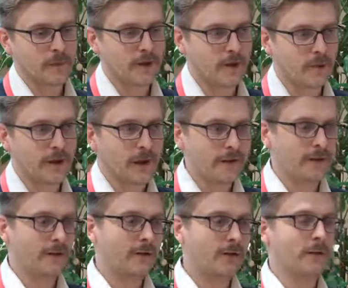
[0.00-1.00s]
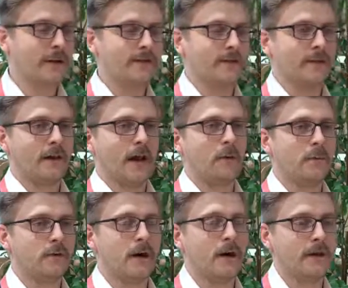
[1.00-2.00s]
you can always
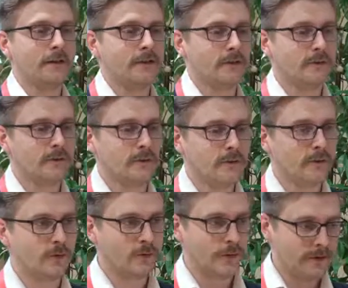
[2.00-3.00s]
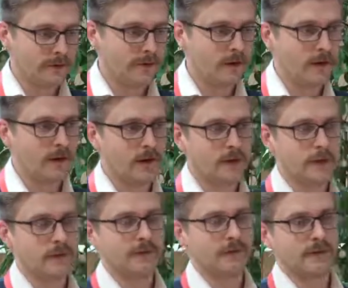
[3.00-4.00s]
apply to and
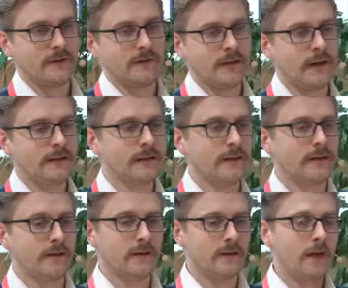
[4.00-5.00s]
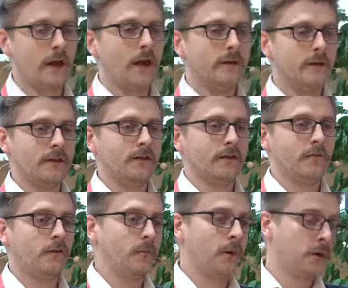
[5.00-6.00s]
say that this
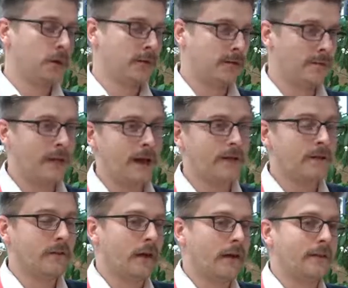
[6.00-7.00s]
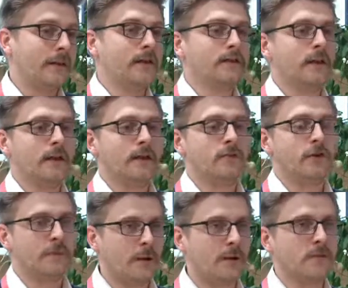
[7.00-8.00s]
information is bad. And I think the
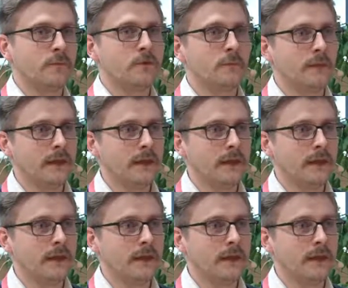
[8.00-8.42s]
responsible